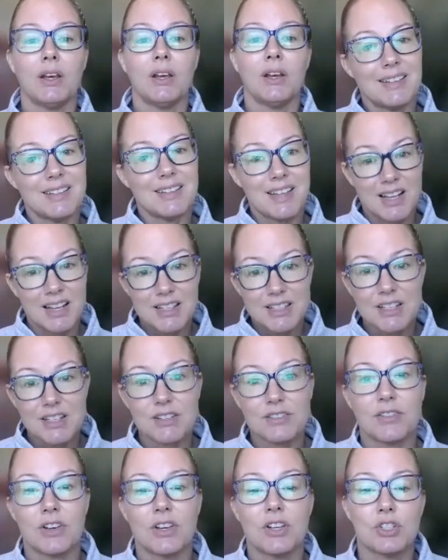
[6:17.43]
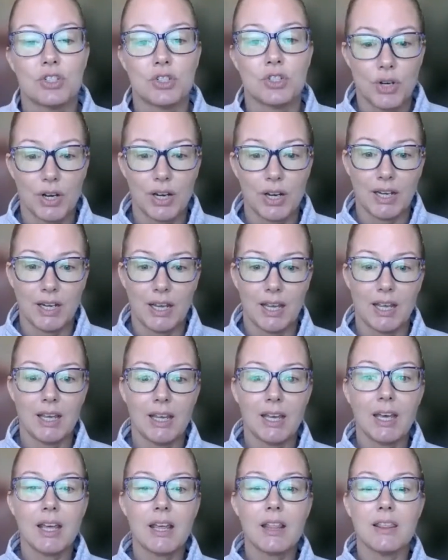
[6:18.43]
intensive
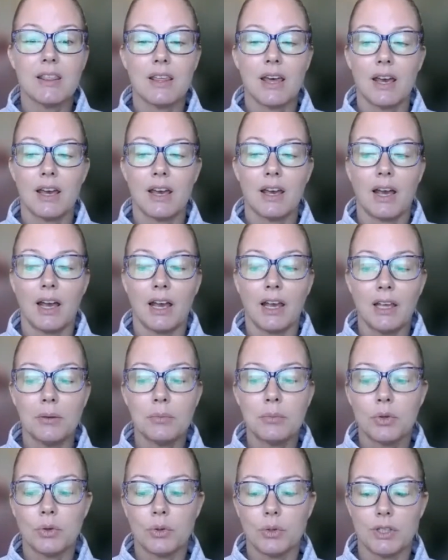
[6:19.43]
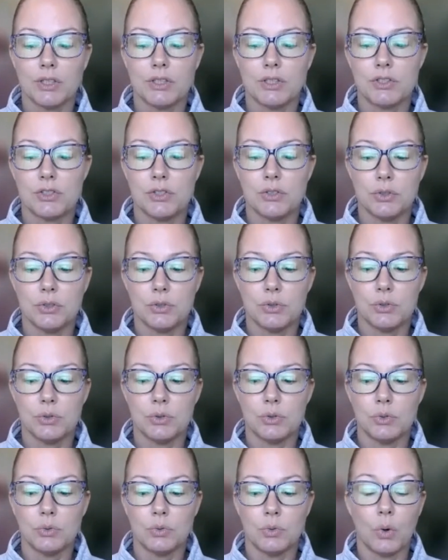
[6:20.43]
training that I am going
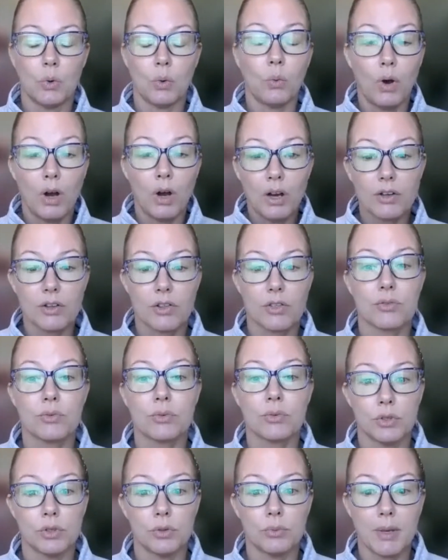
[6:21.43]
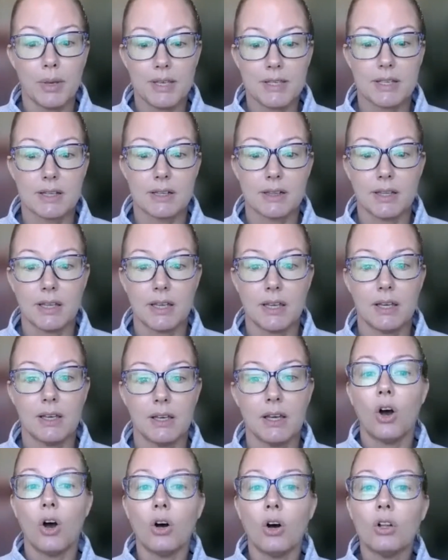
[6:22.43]
to walk through
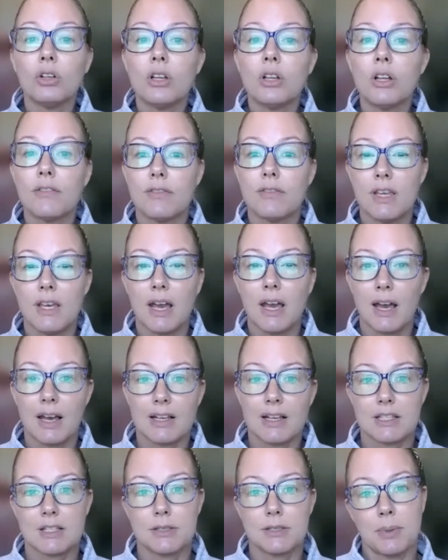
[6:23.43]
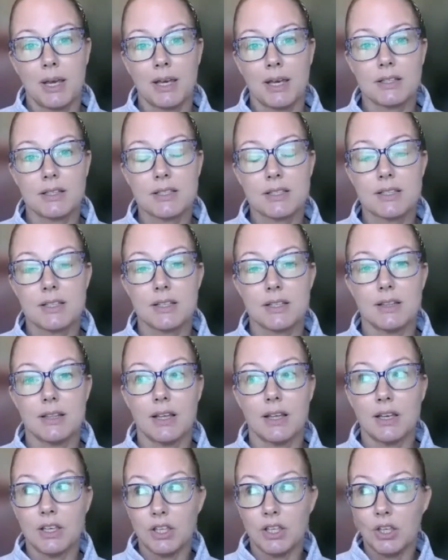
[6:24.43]
basically all of the aspects
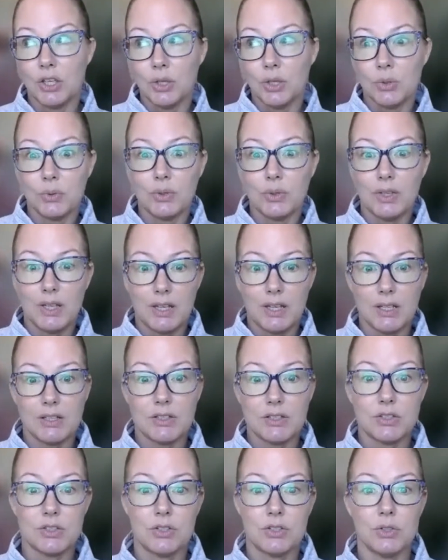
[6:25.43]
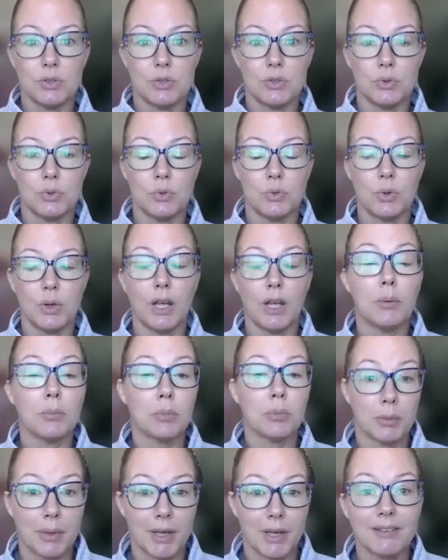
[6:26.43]
that you need to
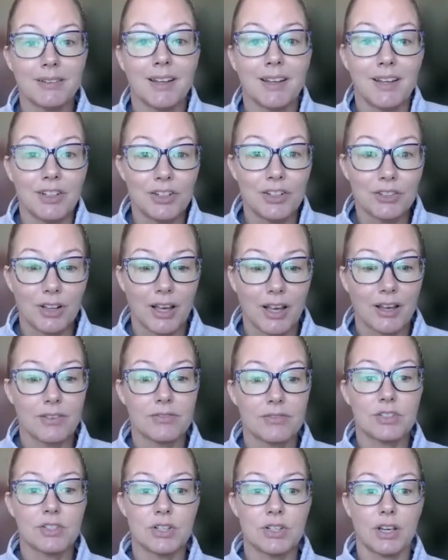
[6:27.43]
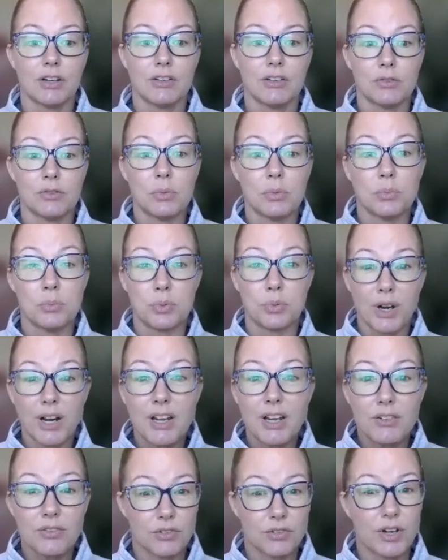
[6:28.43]
implement in your life to kind of
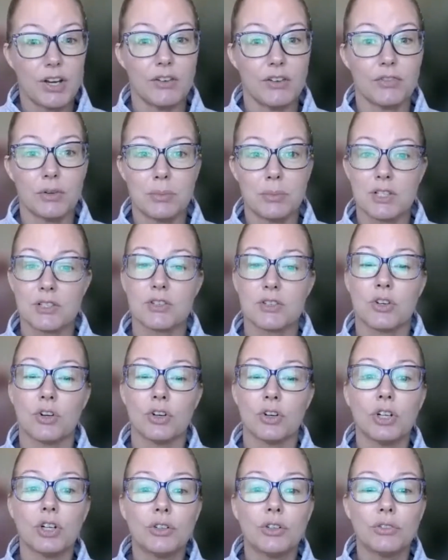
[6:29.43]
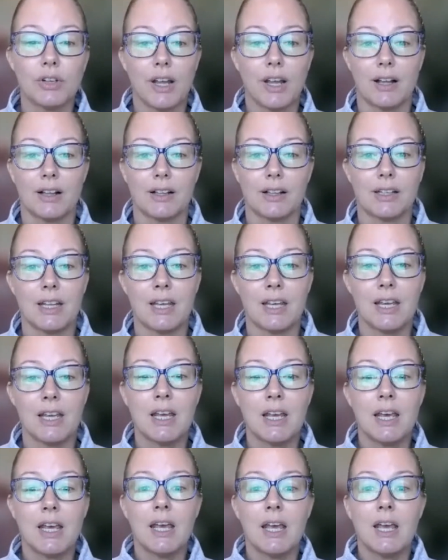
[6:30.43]
break free from this current reality